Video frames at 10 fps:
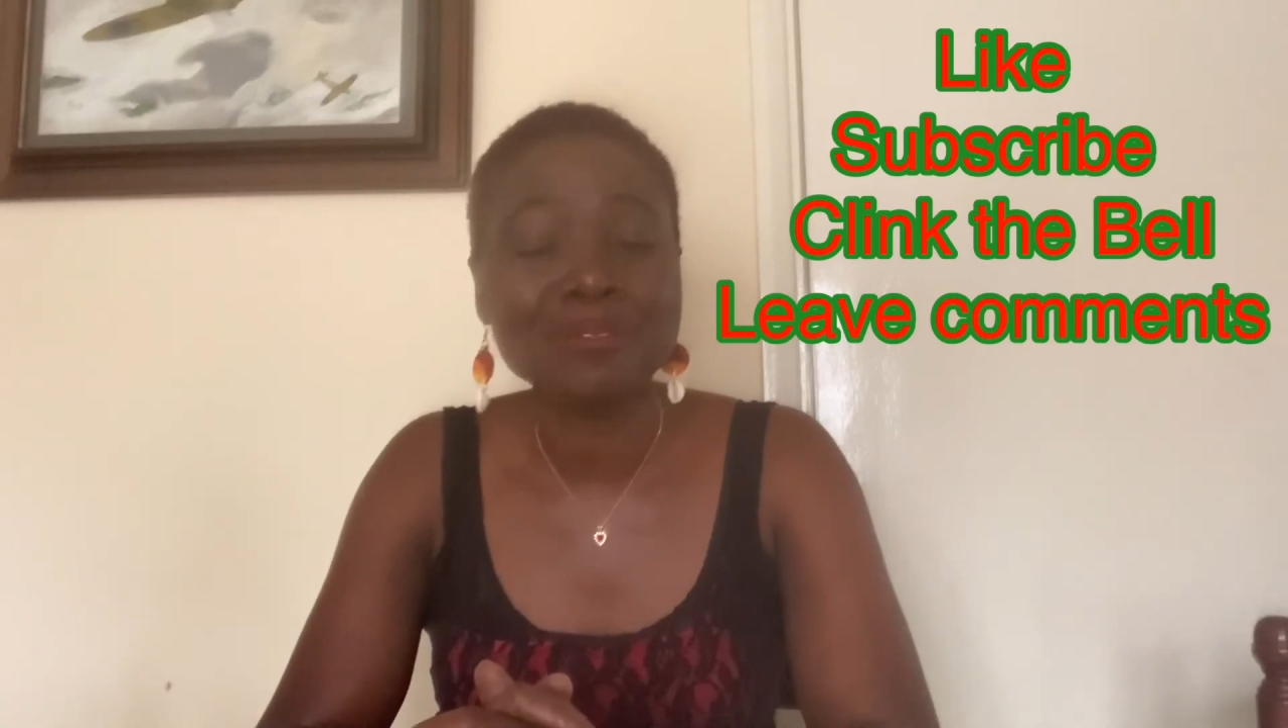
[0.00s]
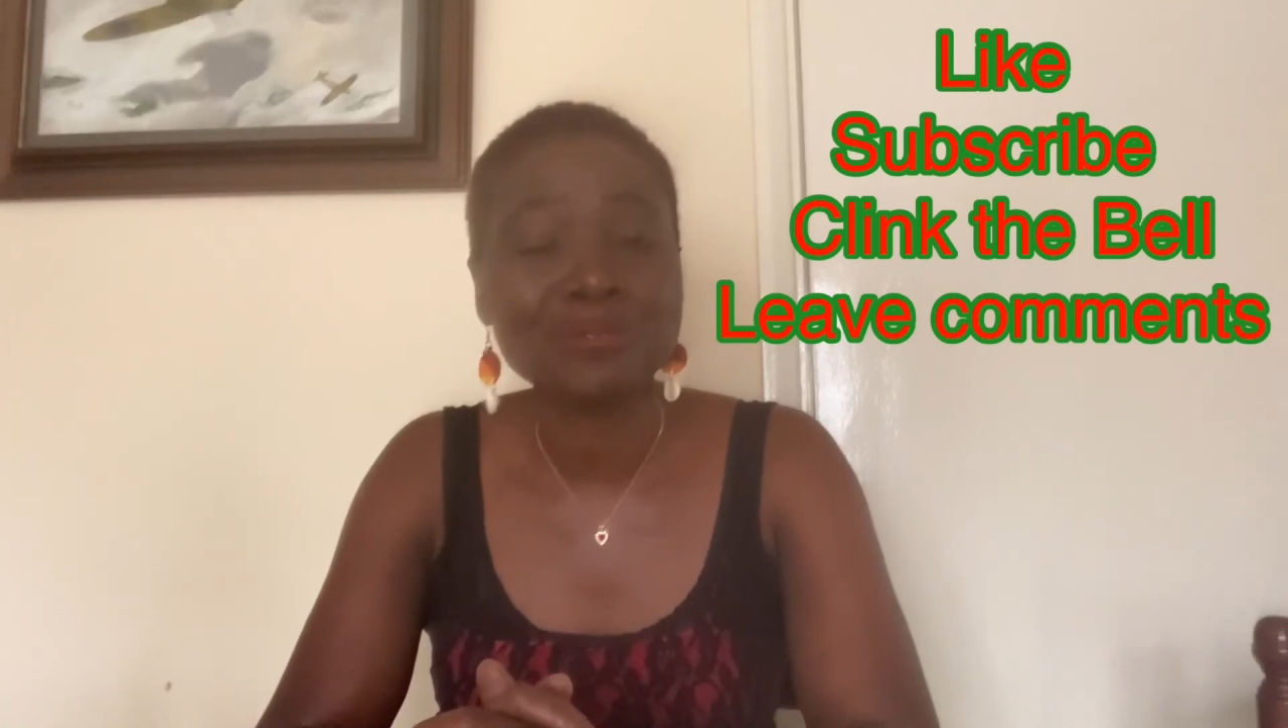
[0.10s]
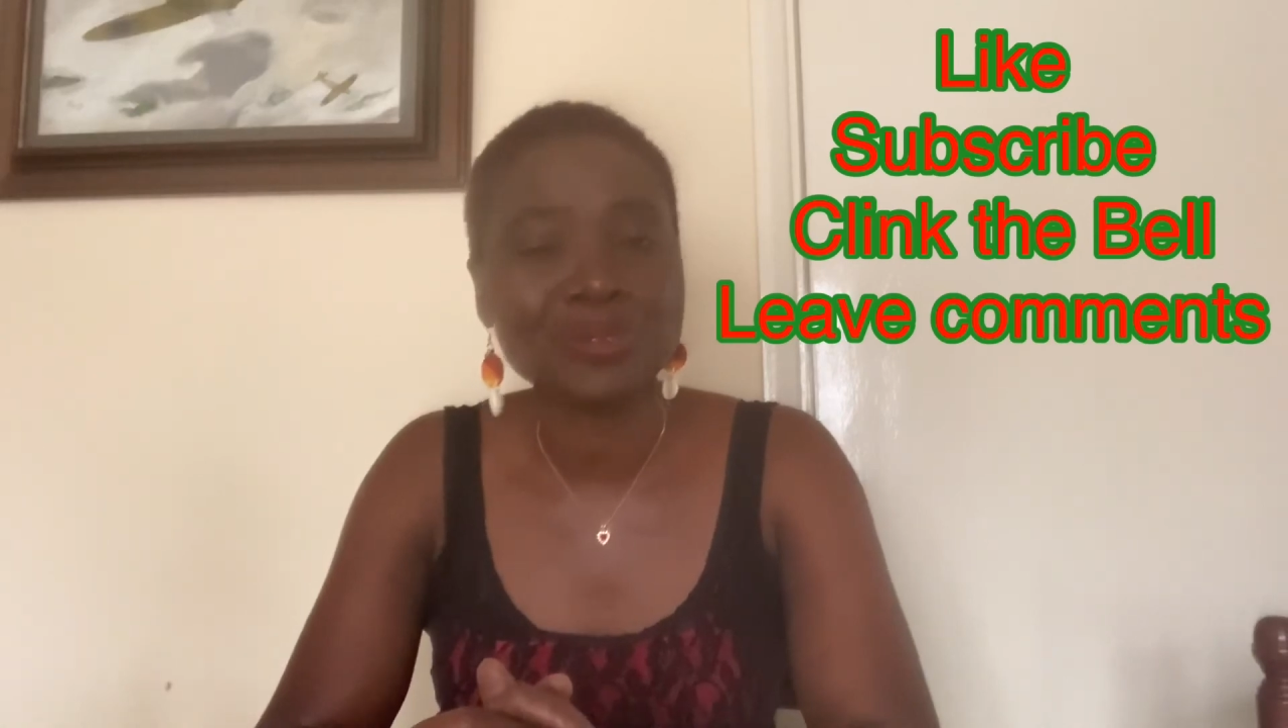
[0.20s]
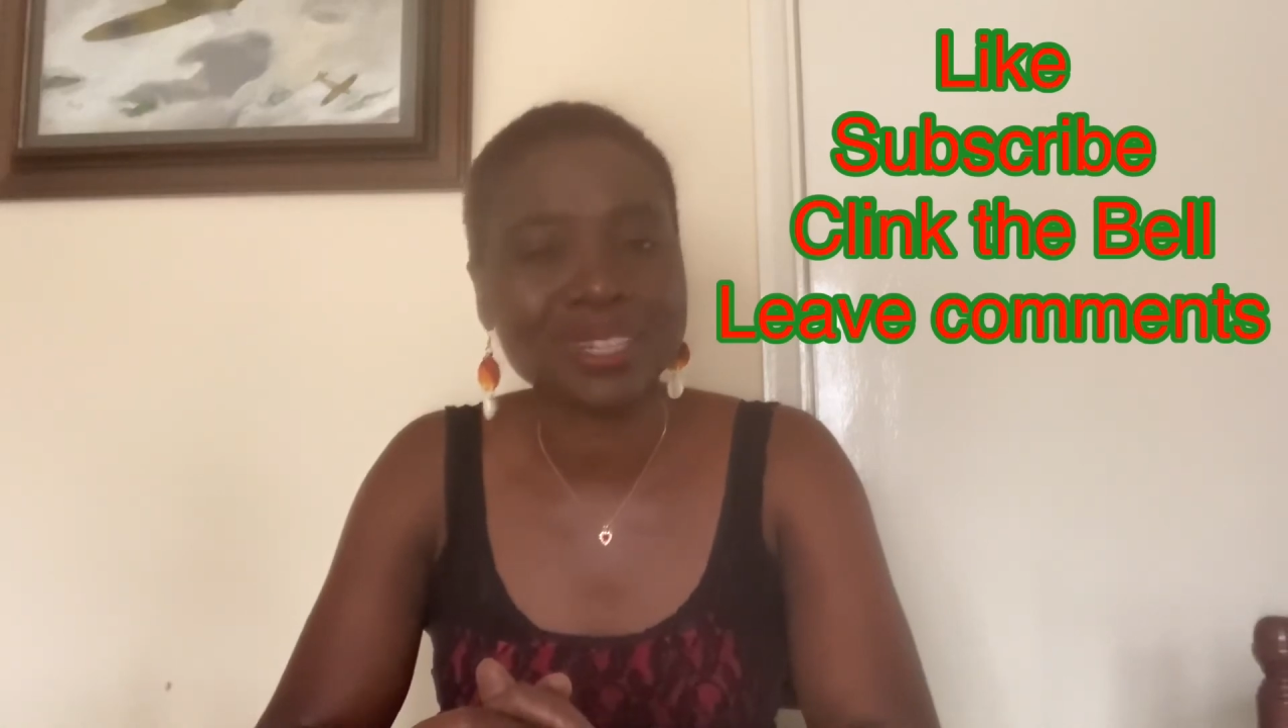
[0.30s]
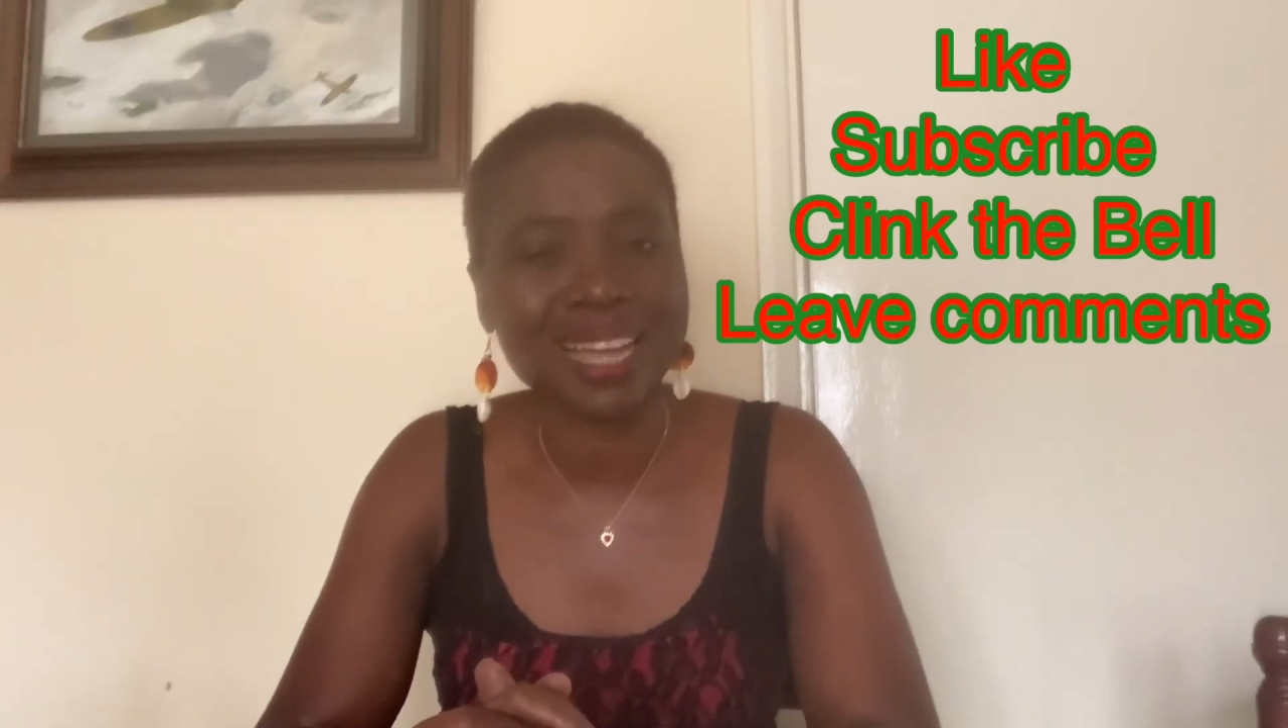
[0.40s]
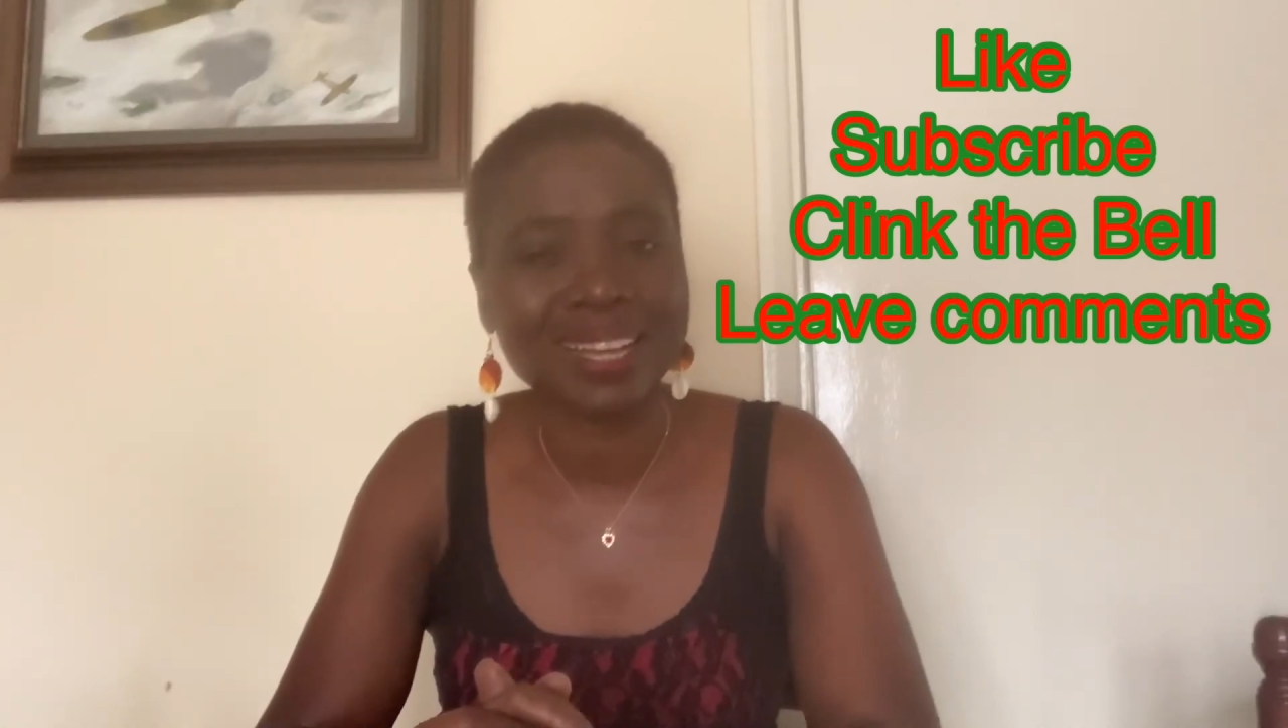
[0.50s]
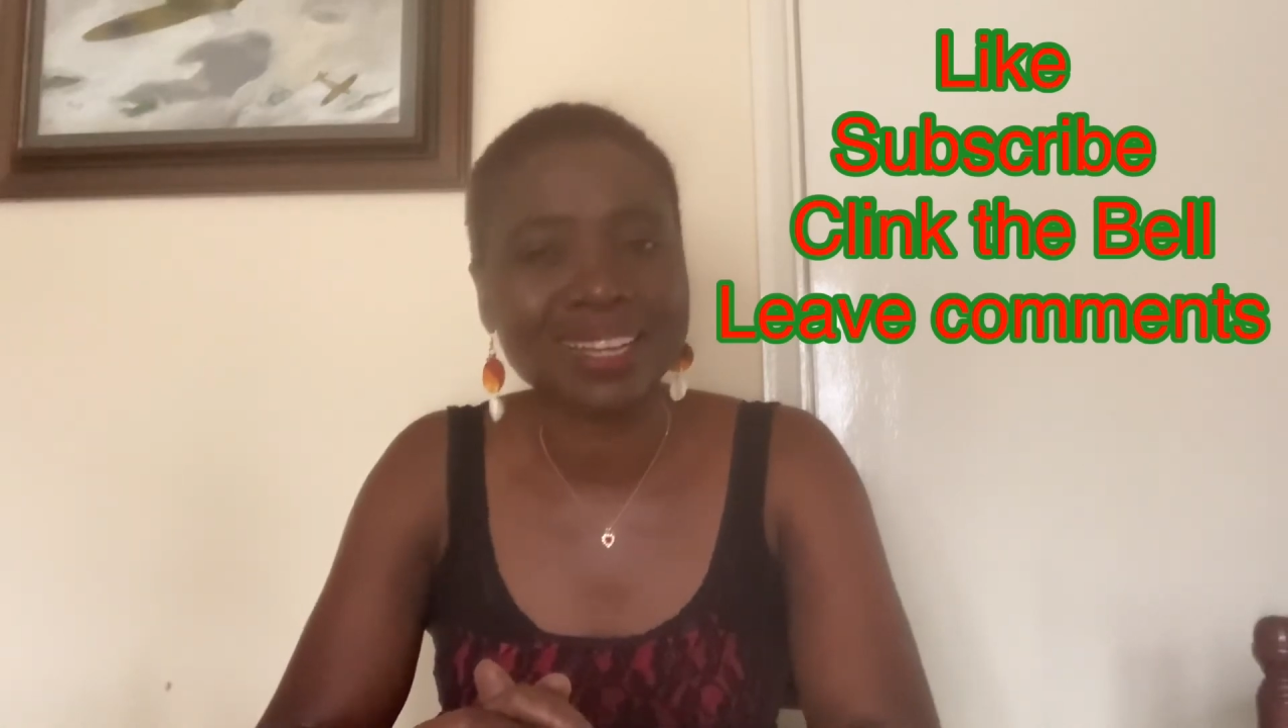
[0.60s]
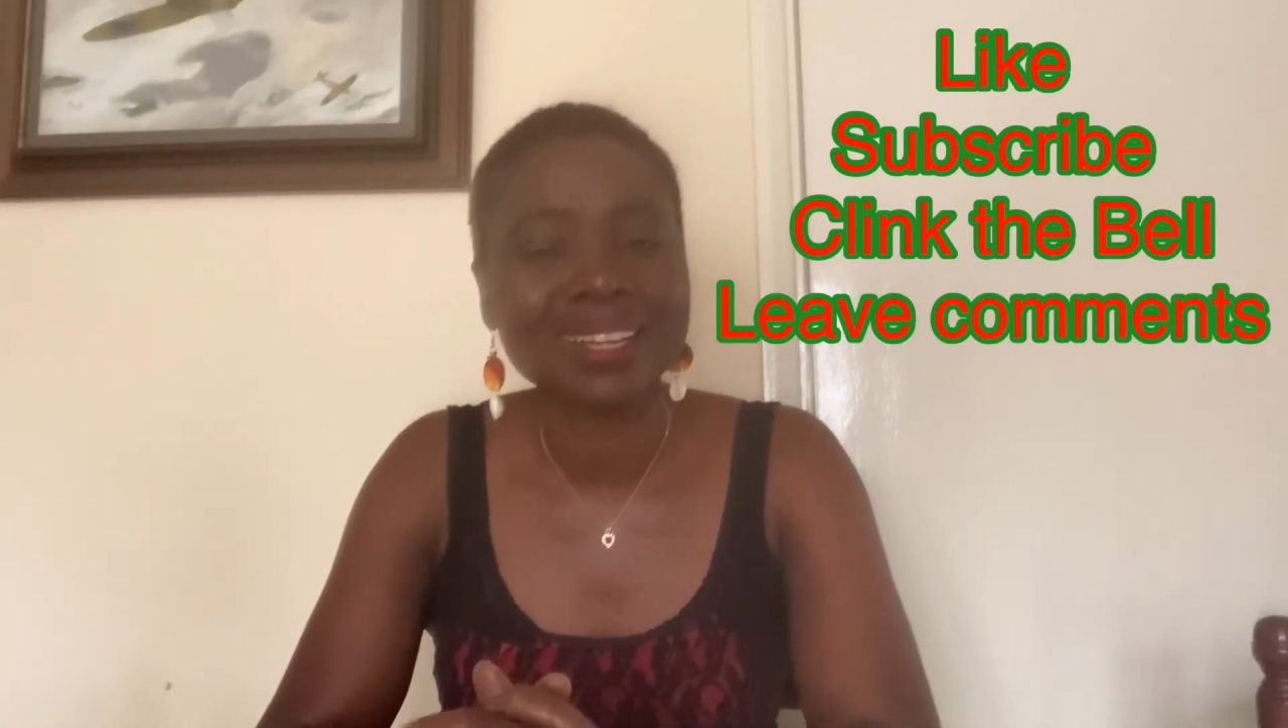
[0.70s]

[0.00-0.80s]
for now.